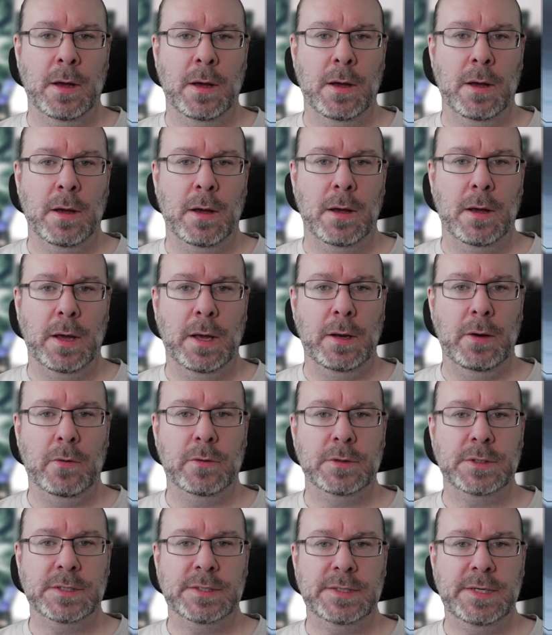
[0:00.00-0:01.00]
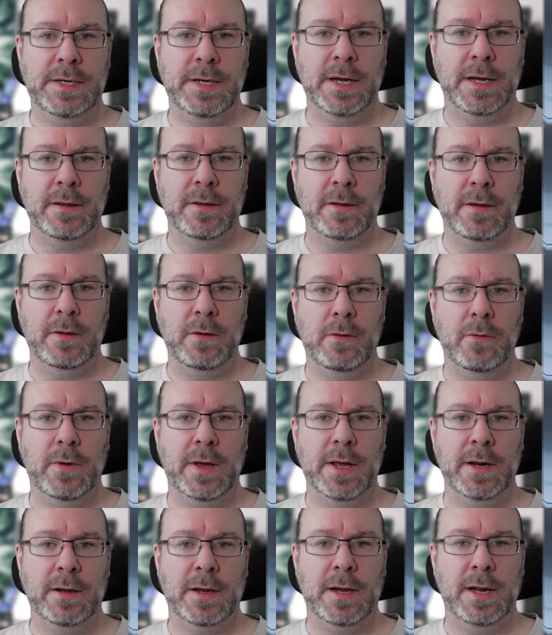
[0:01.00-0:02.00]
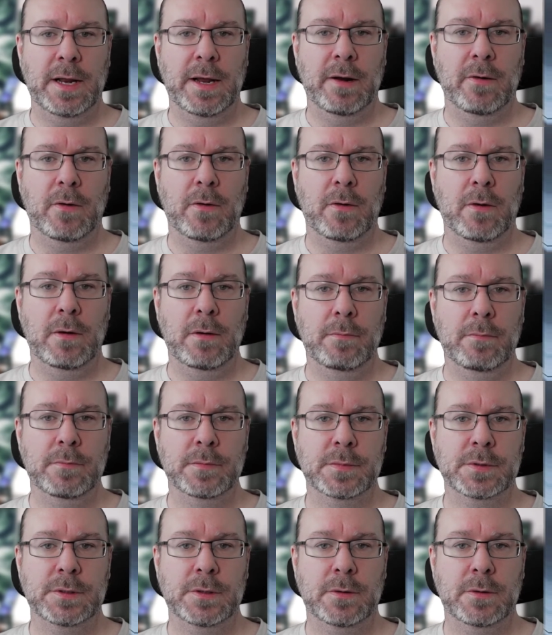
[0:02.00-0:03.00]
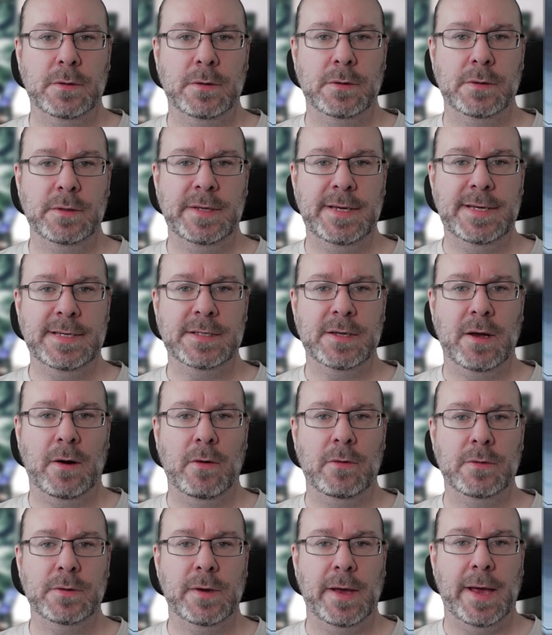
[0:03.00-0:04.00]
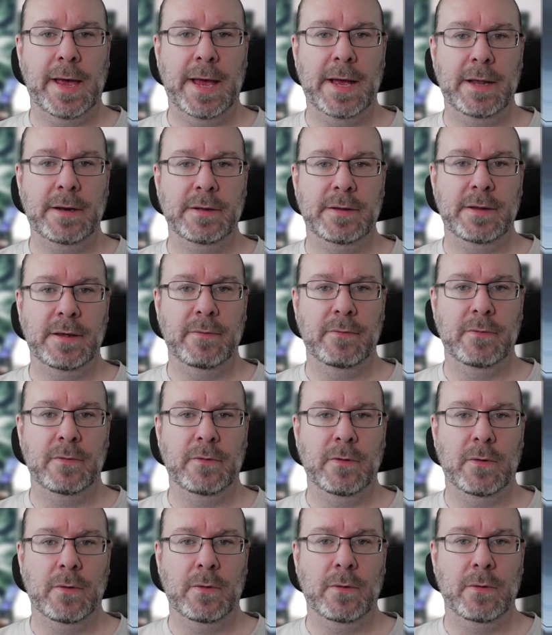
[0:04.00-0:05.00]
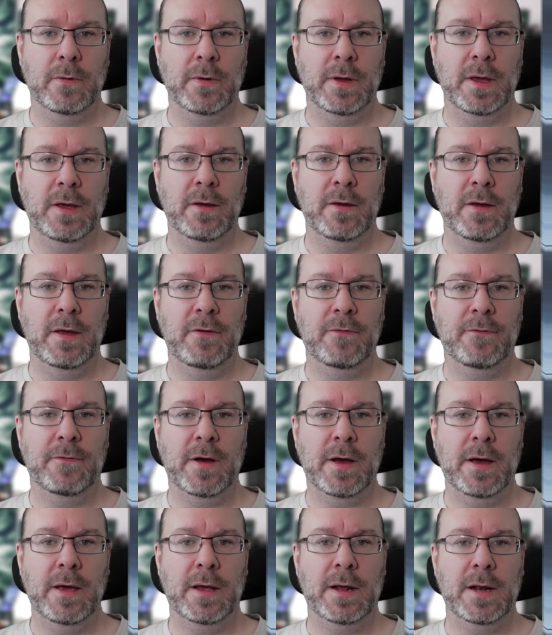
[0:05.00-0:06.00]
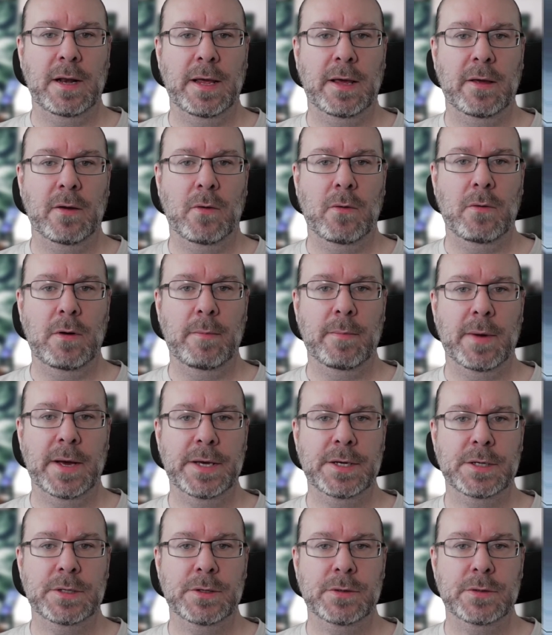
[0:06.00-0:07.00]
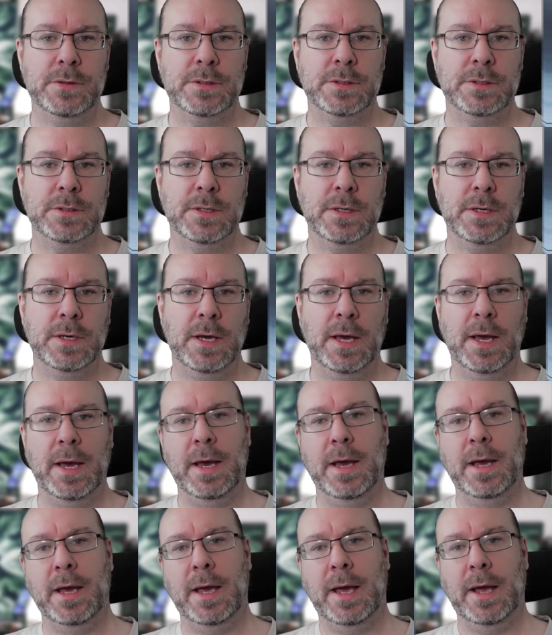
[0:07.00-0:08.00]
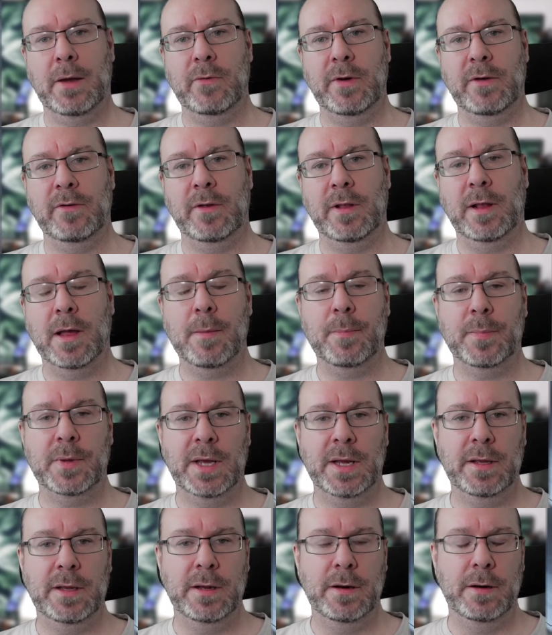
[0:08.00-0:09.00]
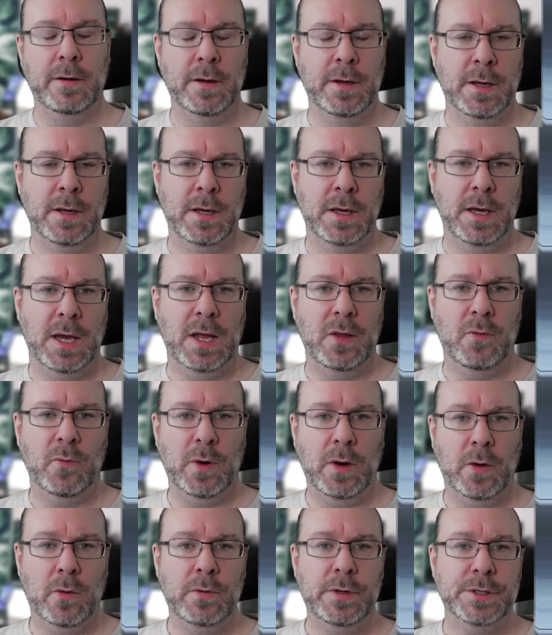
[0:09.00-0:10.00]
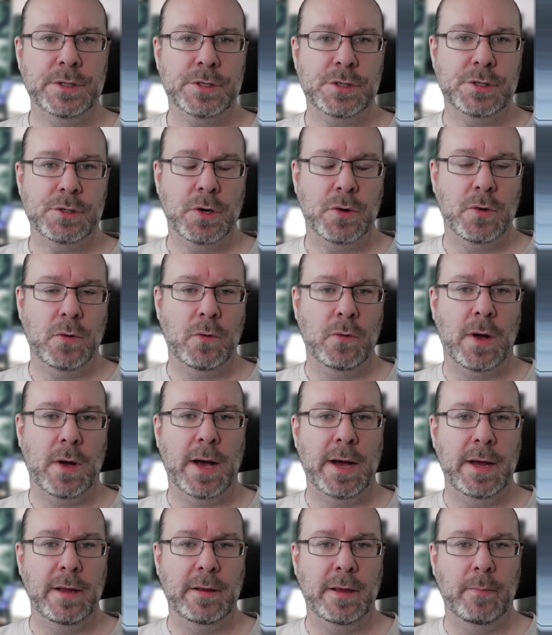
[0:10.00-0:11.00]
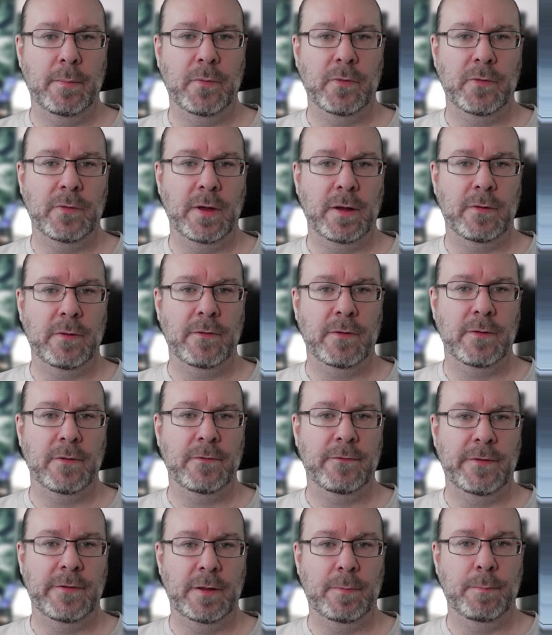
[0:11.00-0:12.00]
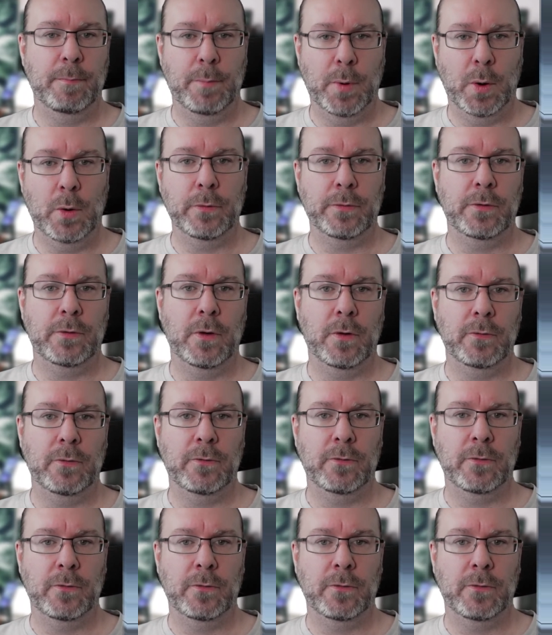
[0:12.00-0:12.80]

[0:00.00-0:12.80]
And you also see that you get a clear all, so these are also additive. So if I click only my issues and recently updated, it will only show items that fit both those.